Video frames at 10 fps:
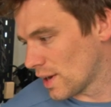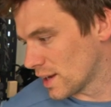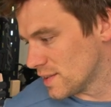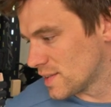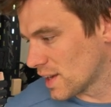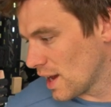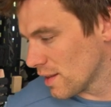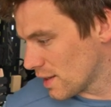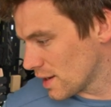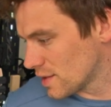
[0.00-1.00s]
I can
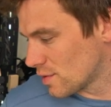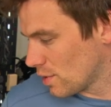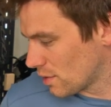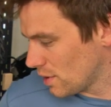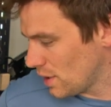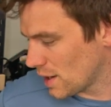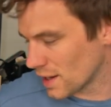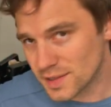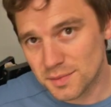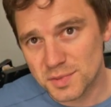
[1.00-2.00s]
scan things quickly. I
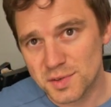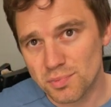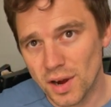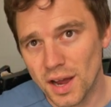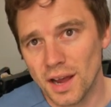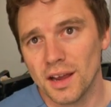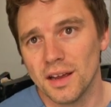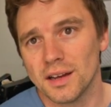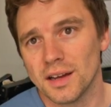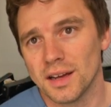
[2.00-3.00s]
got some
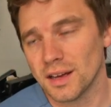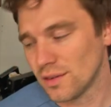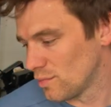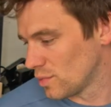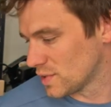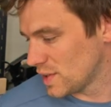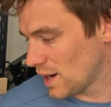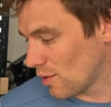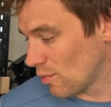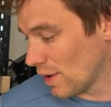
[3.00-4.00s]
spray and we'll see
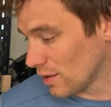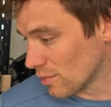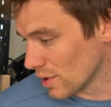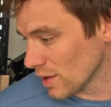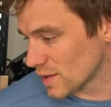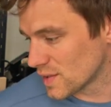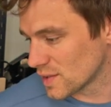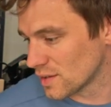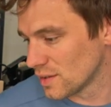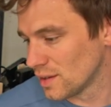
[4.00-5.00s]
how well it
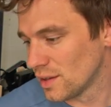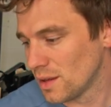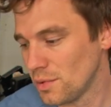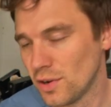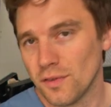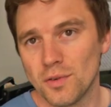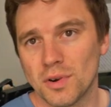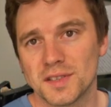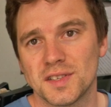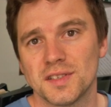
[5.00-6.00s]
works. Let me know if you
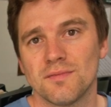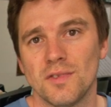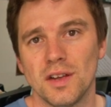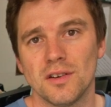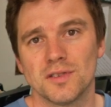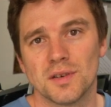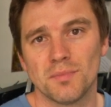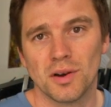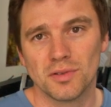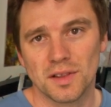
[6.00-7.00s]
want to see some videos
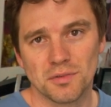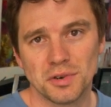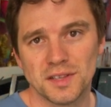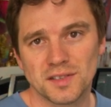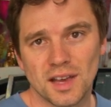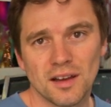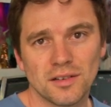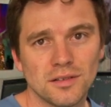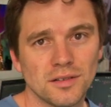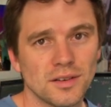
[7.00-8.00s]
about the 3D
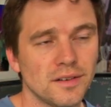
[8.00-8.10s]
scanner.